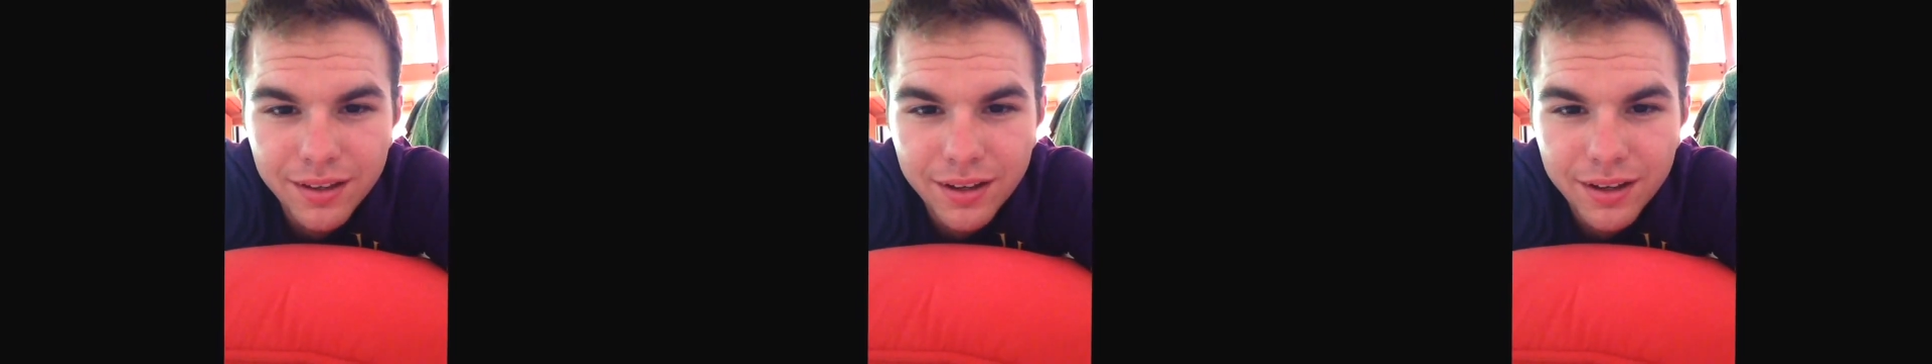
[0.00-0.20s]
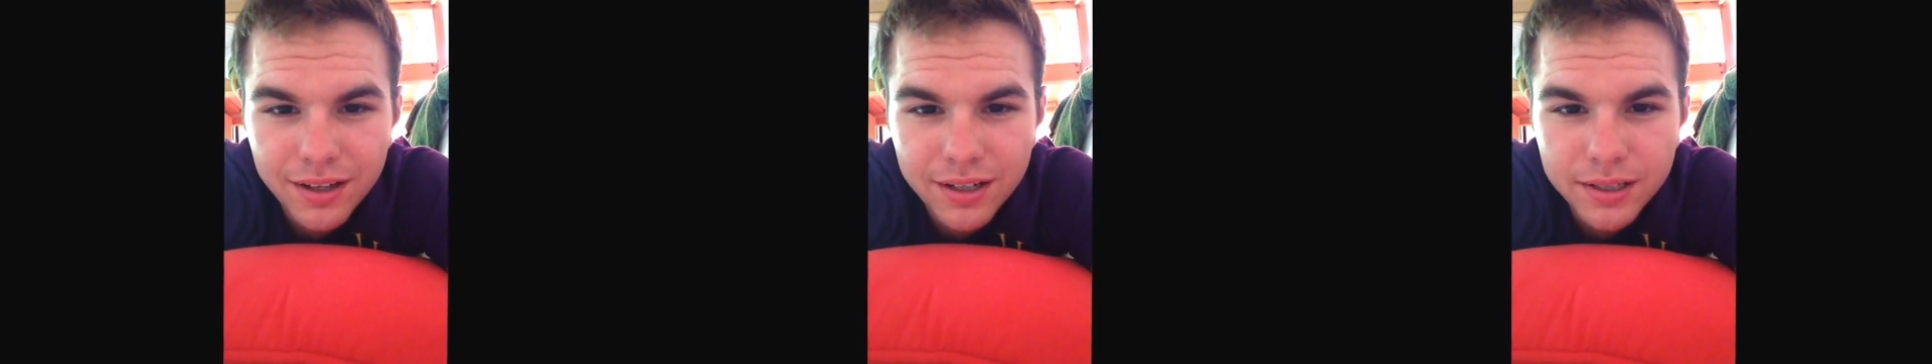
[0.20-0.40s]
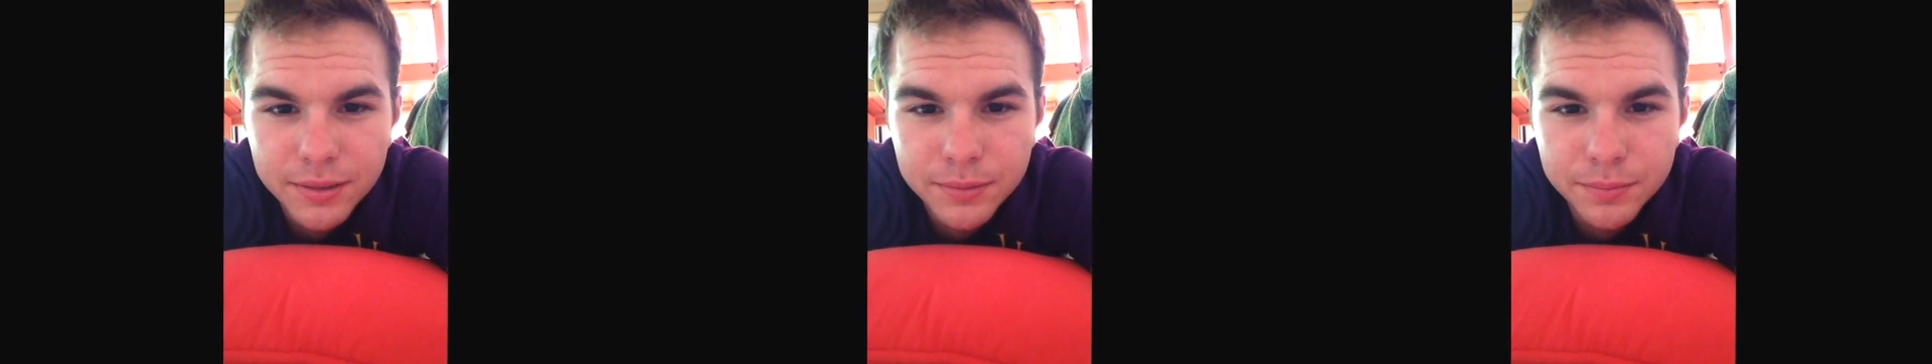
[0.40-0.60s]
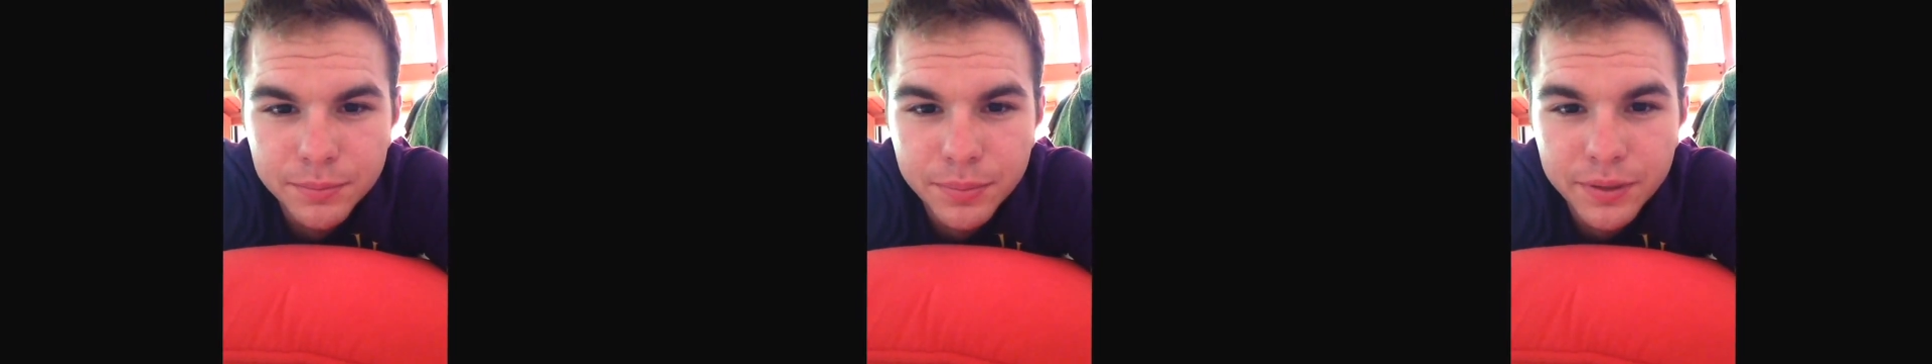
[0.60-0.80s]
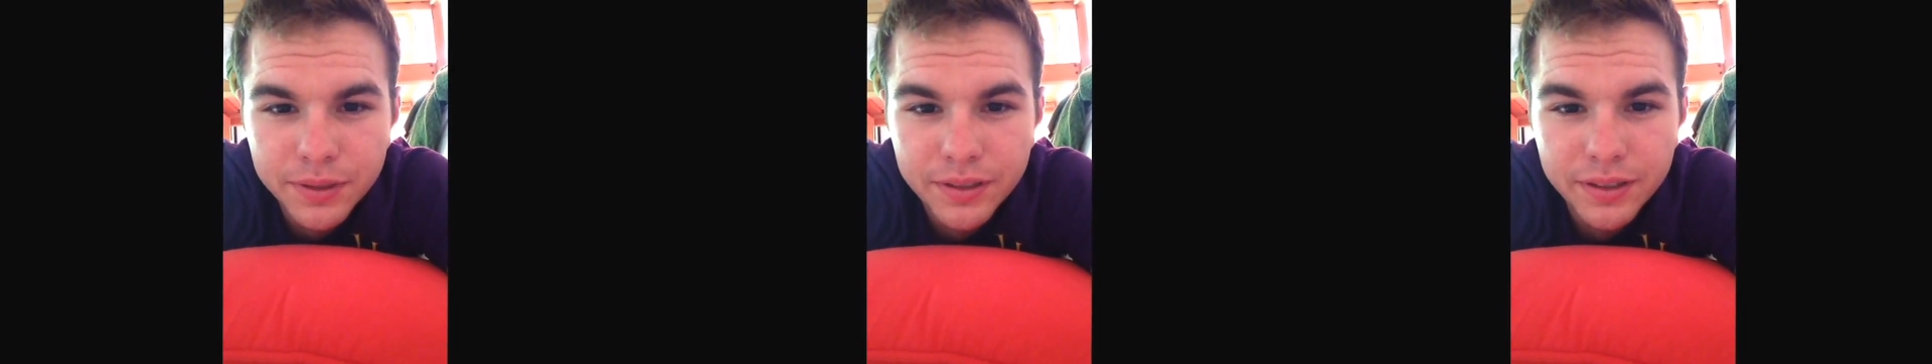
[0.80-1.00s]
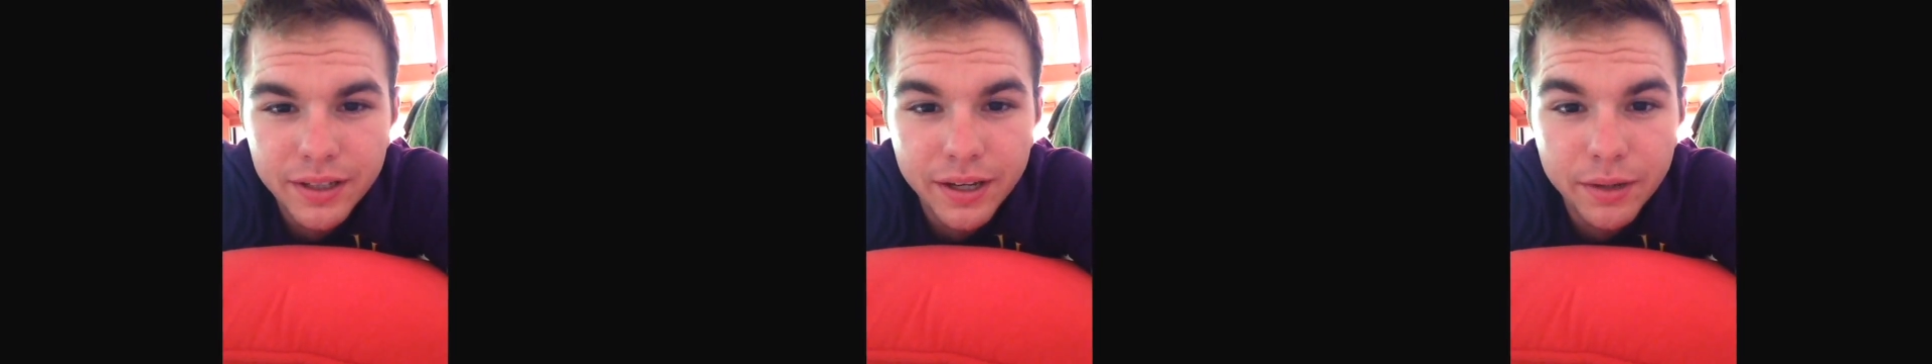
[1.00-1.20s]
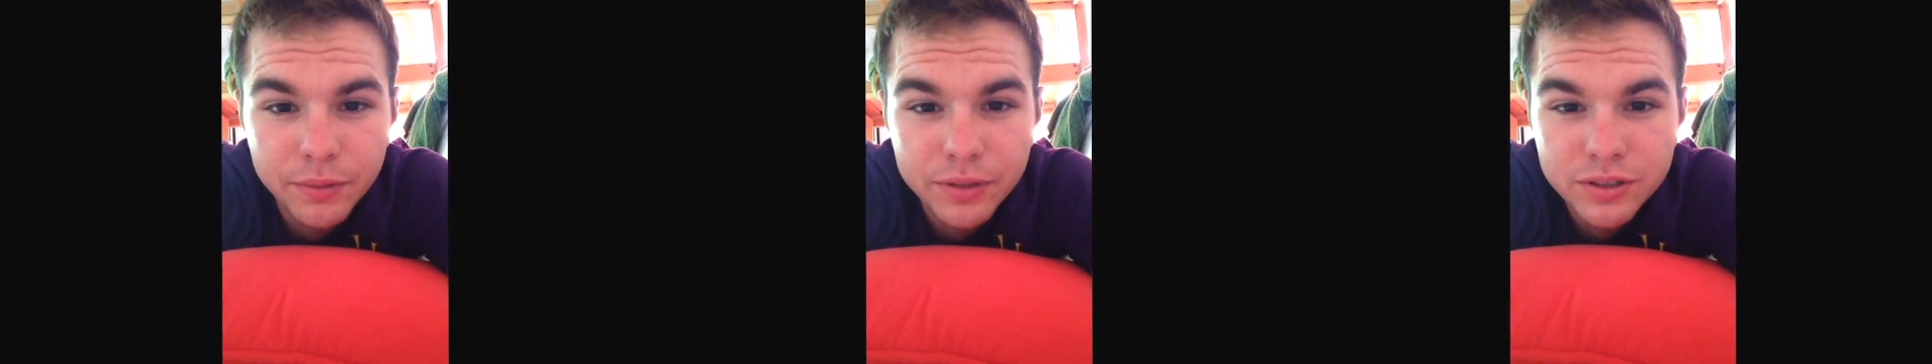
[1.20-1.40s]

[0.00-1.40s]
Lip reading: But yeah, we